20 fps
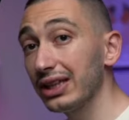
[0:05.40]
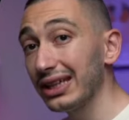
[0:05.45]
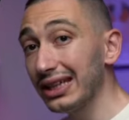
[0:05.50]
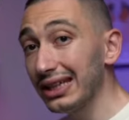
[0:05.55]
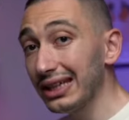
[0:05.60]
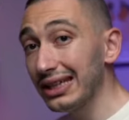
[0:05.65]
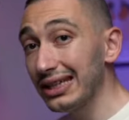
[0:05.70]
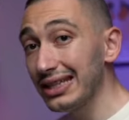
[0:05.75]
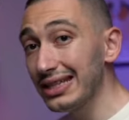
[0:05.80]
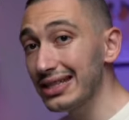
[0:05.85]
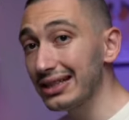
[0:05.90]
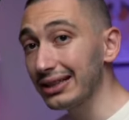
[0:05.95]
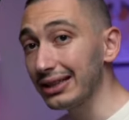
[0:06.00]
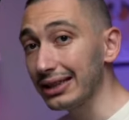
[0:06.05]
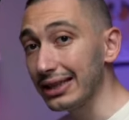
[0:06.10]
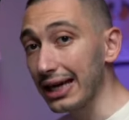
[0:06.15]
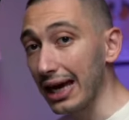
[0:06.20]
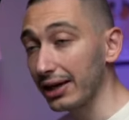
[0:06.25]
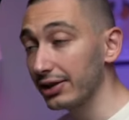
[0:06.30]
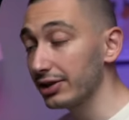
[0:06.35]
easily
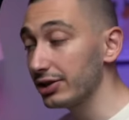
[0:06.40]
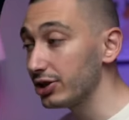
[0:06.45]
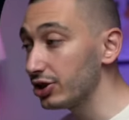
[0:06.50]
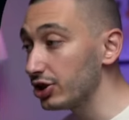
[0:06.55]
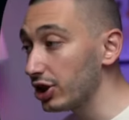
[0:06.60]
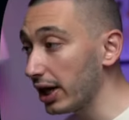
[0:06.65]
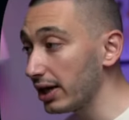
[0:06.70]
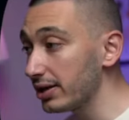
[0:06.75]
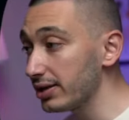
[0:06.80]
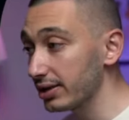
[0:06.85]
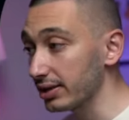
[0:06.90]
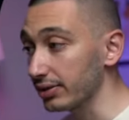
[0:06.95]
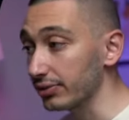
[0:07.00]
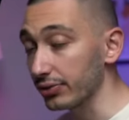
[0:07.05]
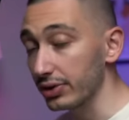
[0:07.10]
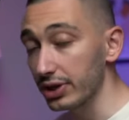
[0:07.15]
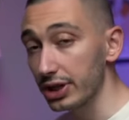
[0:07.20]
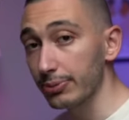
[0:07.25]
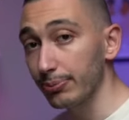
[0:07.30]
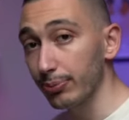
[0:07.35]
get JSON
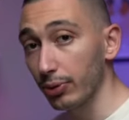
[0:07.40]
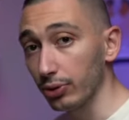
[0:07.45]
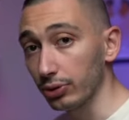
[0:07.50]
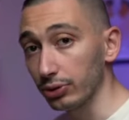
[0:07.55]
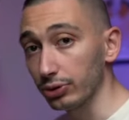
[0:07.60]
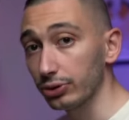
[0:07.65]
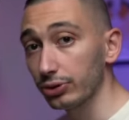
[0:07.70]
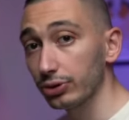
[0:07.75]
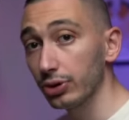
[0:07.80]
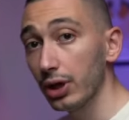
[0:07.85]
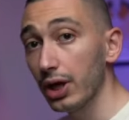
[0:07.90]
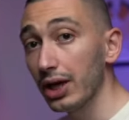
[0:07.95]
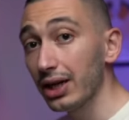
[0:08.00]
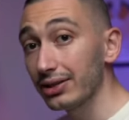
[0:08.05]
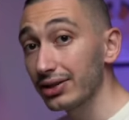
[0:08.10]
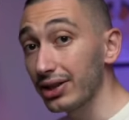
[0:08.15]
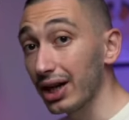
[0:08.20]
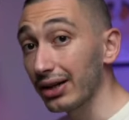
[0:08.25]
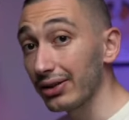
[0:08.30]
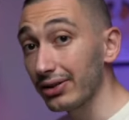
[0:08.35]
response
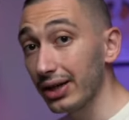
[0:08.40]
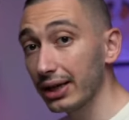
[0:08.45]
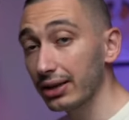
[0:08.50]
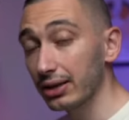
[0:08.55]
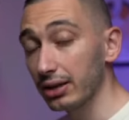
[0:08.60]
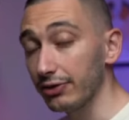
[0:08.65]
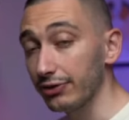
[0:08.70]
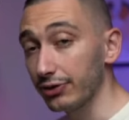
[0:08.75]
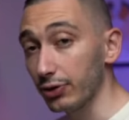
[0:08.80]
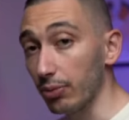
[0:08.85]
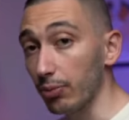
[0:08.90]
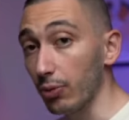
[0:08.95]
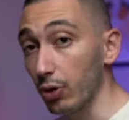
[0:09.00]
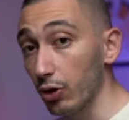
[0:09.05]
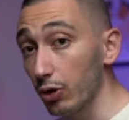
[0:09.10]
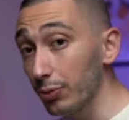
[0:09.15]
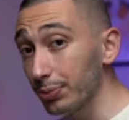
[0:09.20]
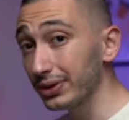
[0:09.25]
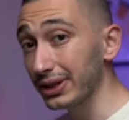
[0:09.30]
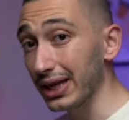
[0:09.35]
directly from
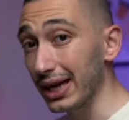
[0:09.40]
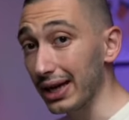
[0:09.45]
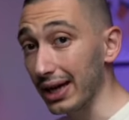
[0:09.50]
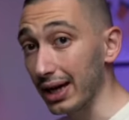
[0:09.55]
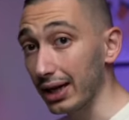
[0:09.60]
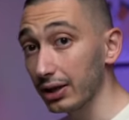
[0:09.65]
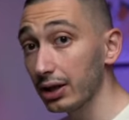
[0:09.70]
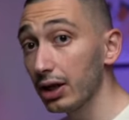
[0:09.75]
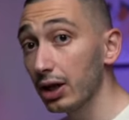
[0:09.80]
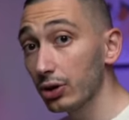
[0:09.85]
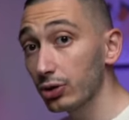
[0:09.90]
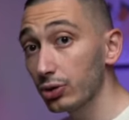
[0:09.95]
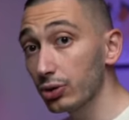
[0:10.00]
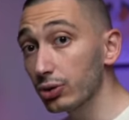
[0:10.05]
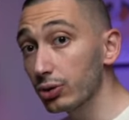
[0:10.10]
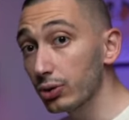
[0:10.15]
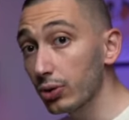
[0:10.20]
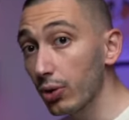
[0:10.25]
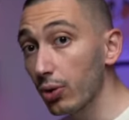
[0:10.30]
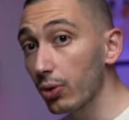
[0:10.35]
OpenAI to call